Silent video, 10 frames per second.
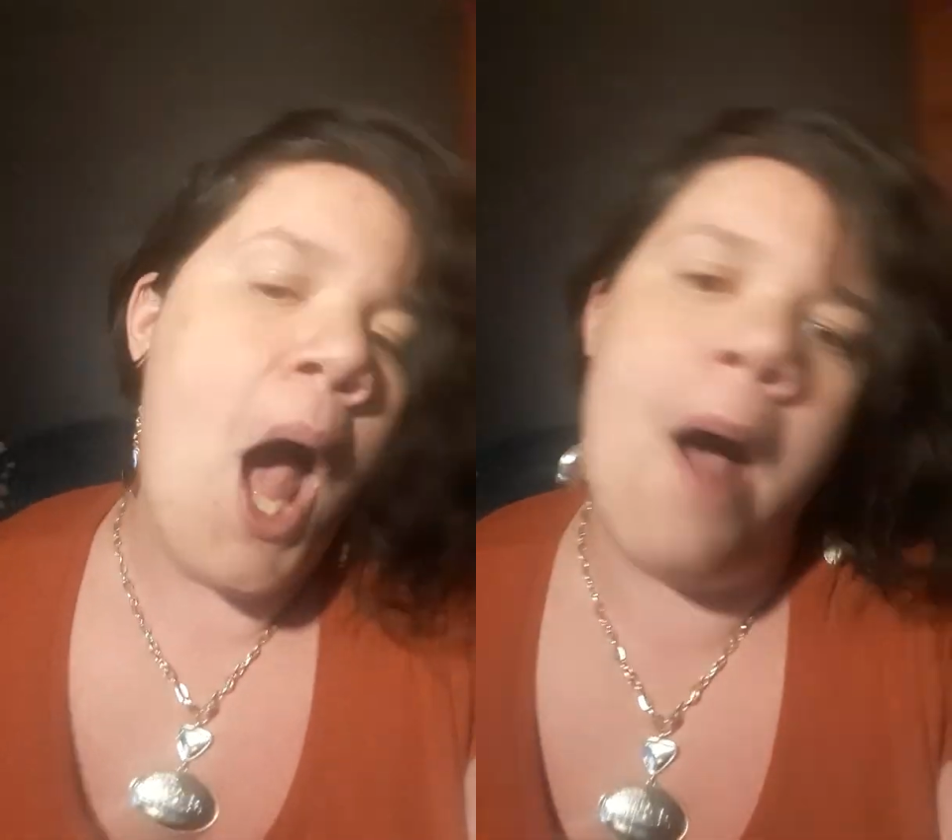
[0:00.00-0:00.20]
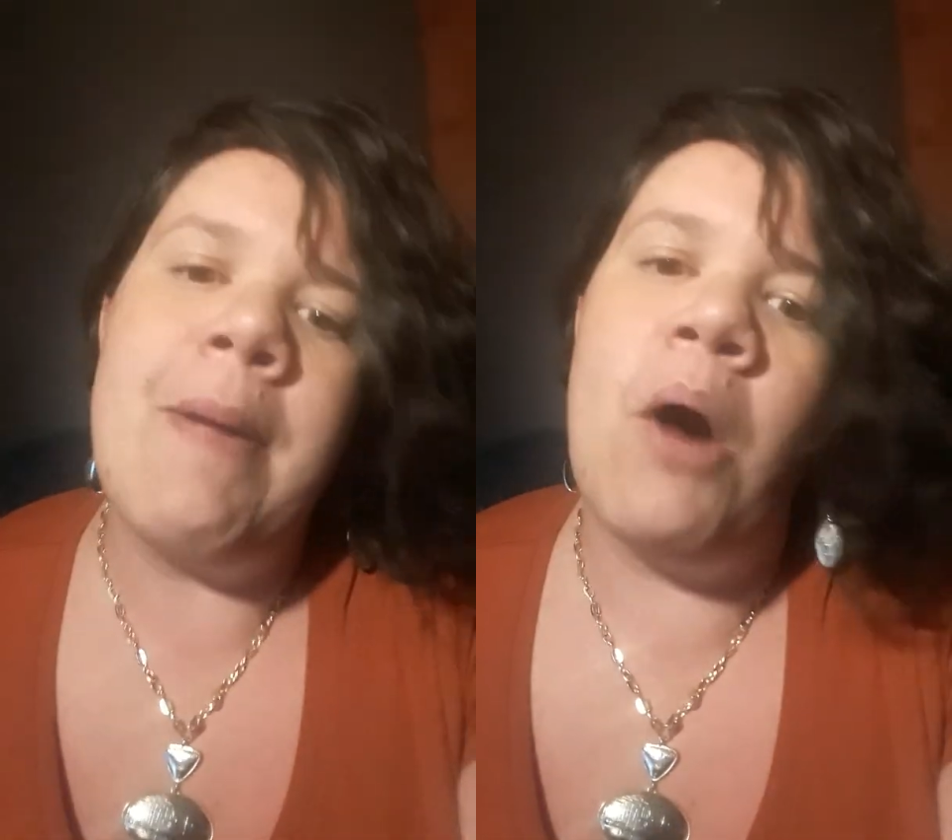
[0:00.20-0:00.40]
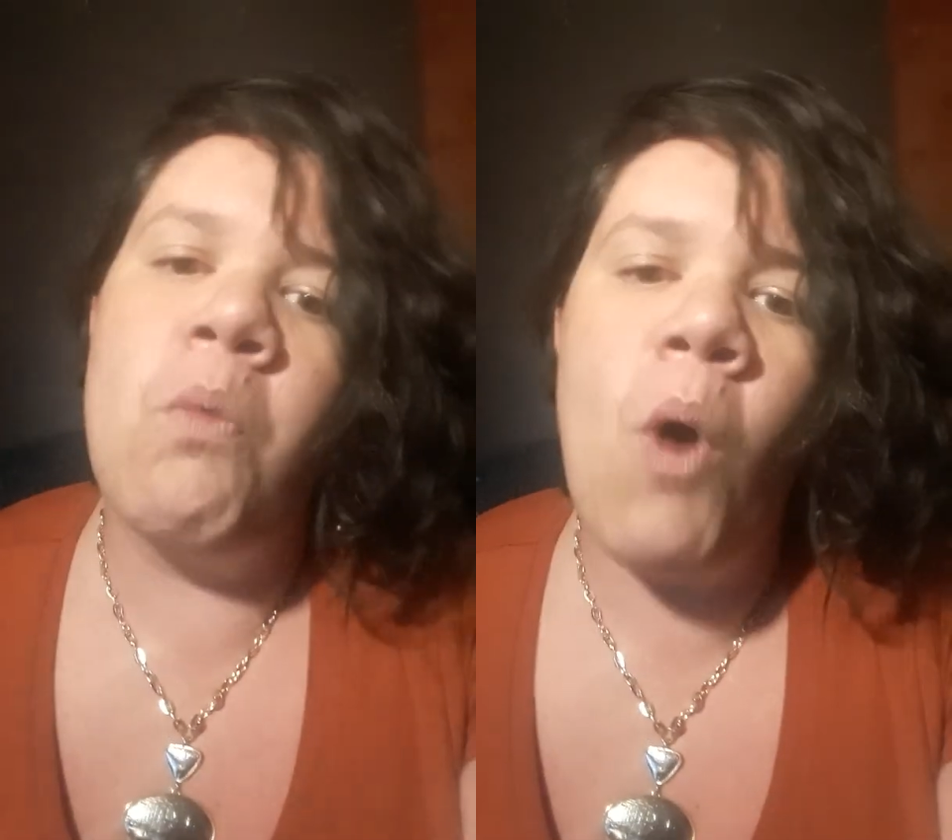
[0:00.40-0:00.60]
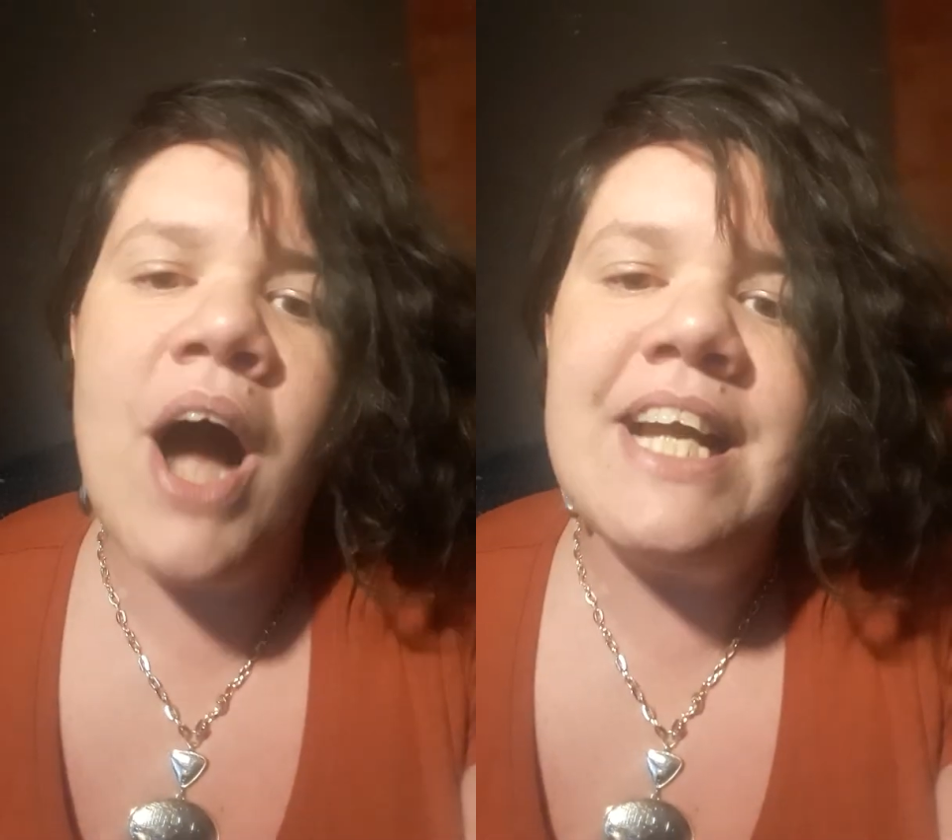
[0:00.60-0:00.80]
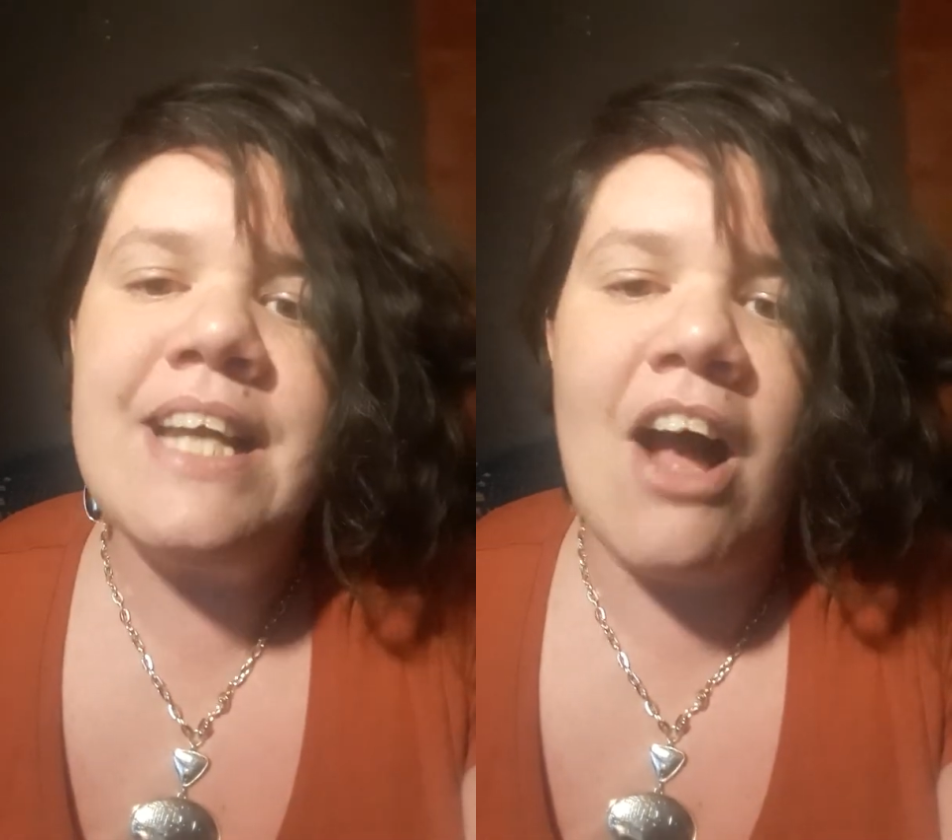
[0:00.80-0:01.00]
about
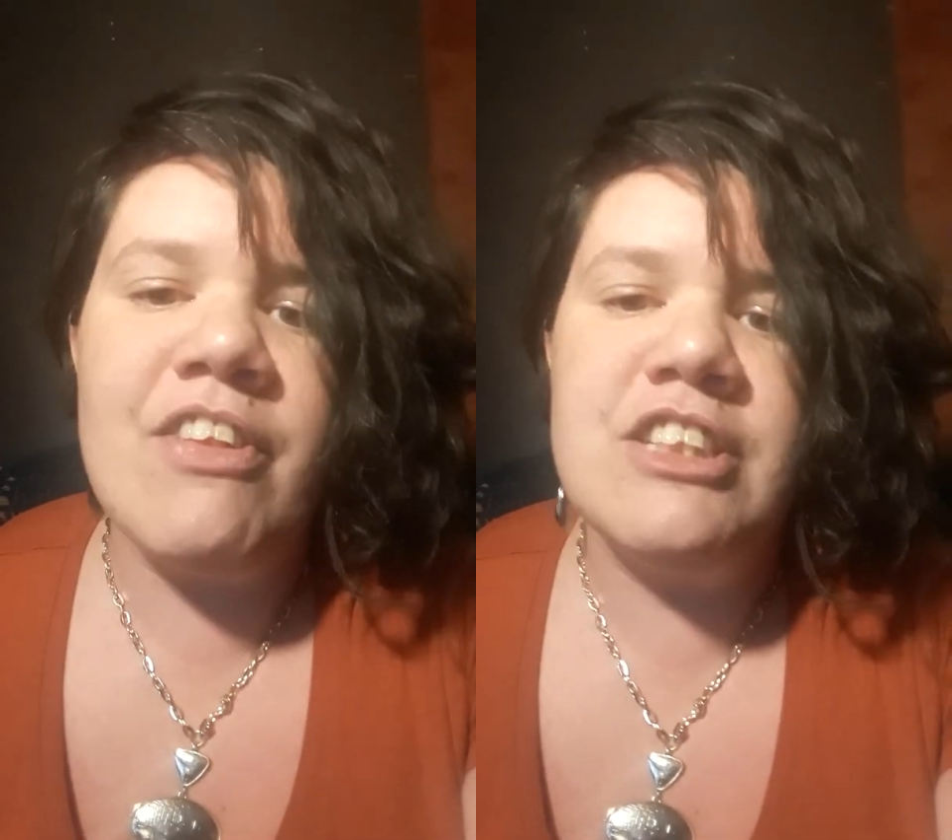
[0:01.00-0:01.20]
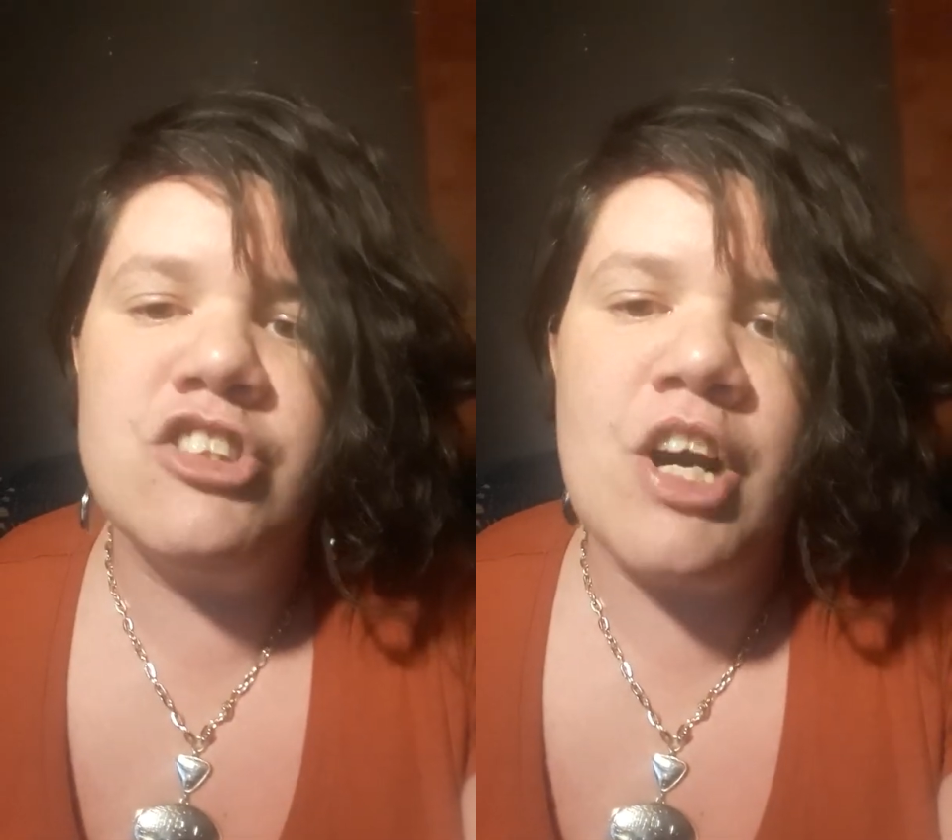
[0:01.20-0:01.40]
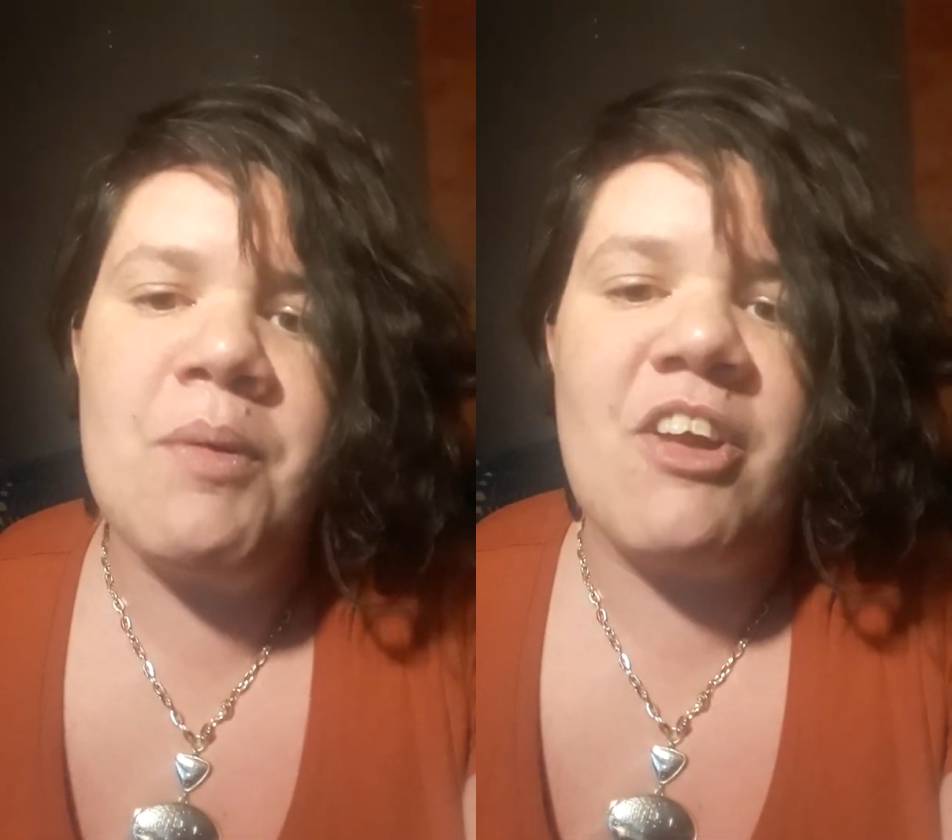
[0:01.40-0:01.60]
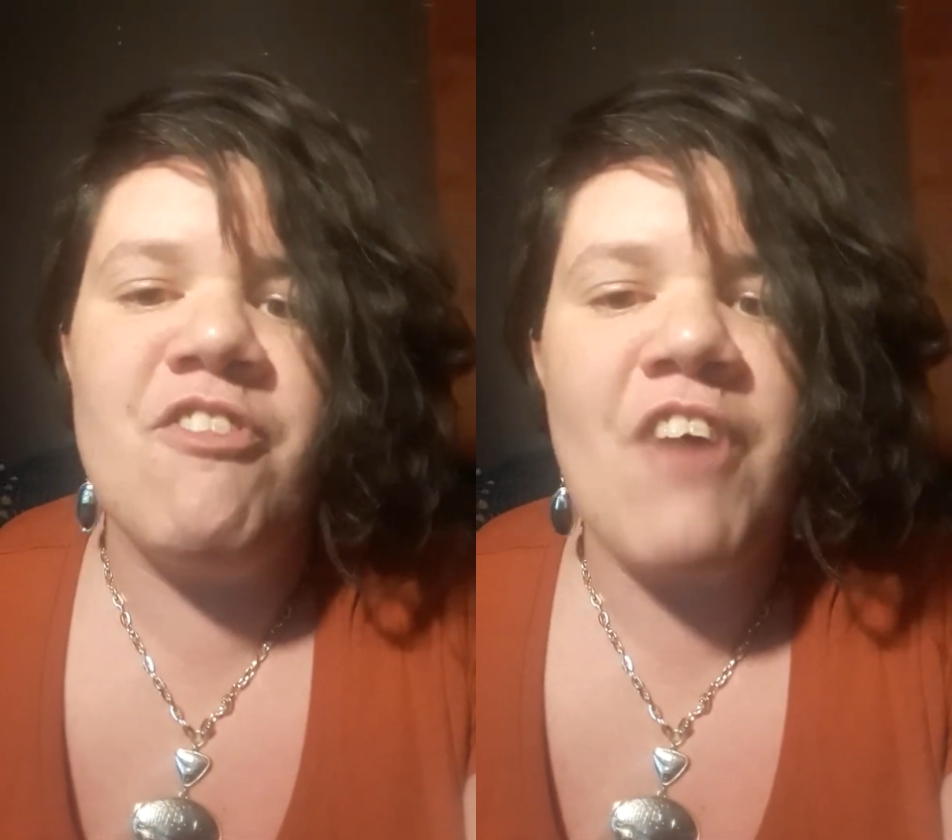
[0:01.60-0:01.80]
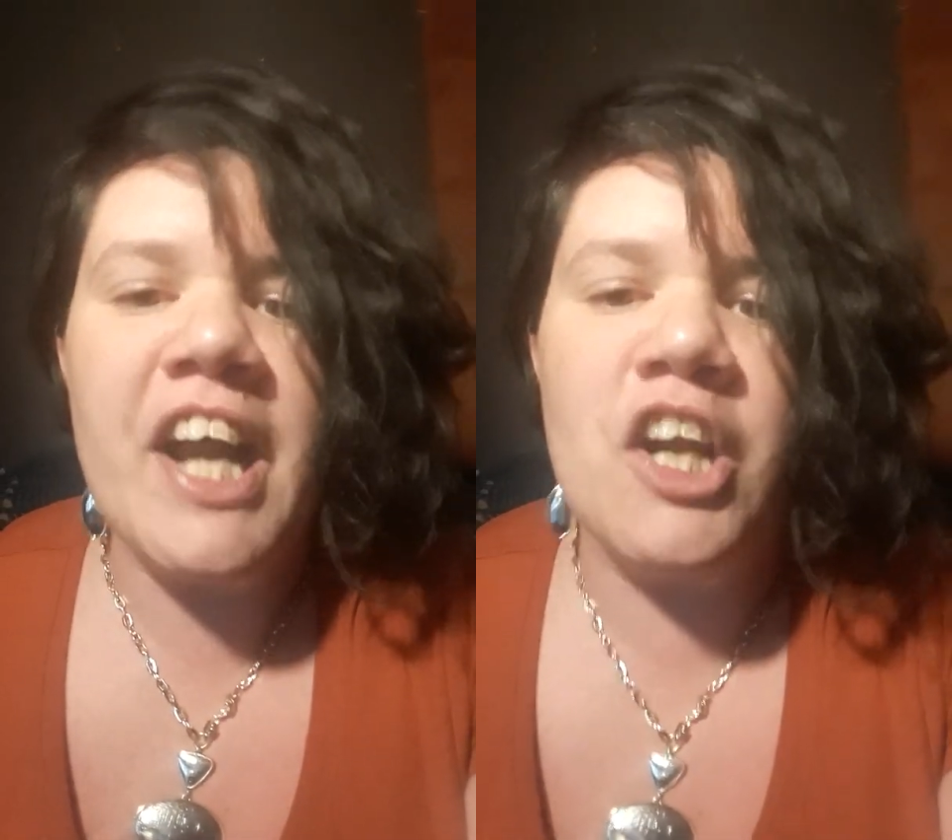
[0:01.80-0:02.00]
walking down the street with a
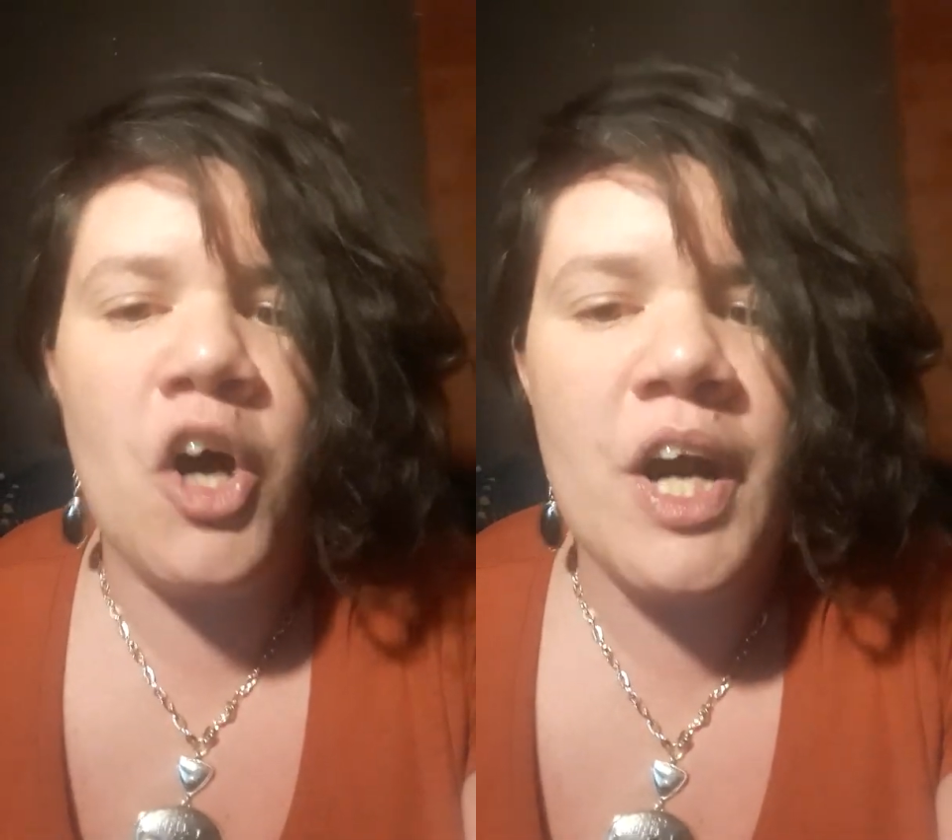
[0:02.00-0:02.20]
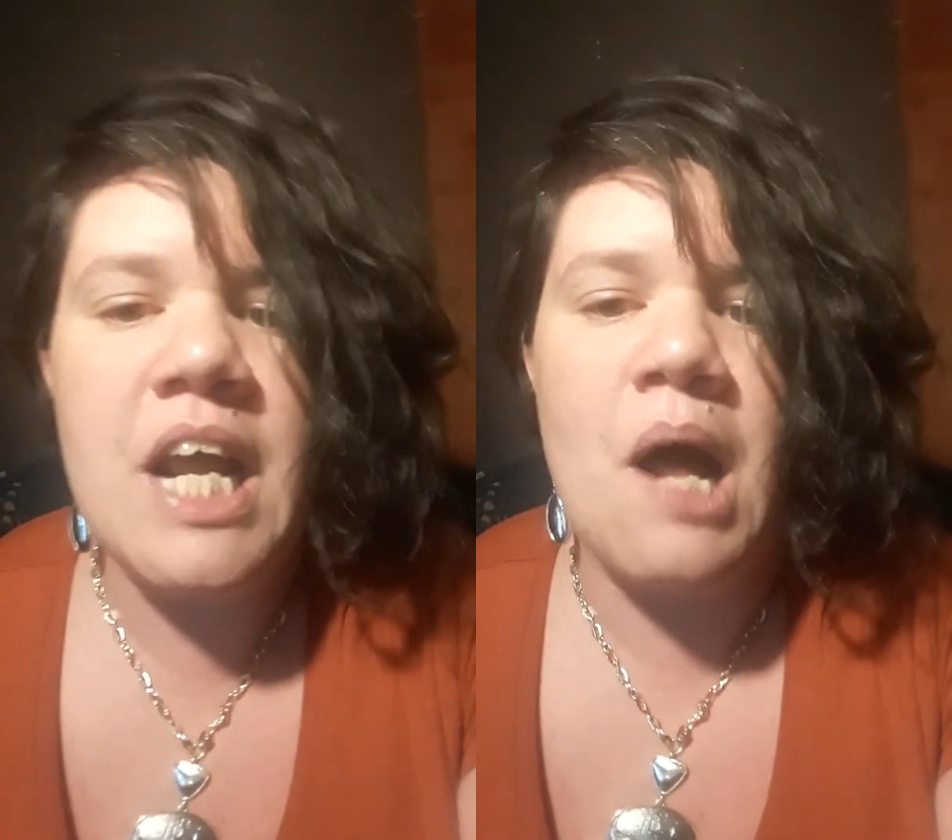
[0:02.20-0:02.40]
fucking hoodie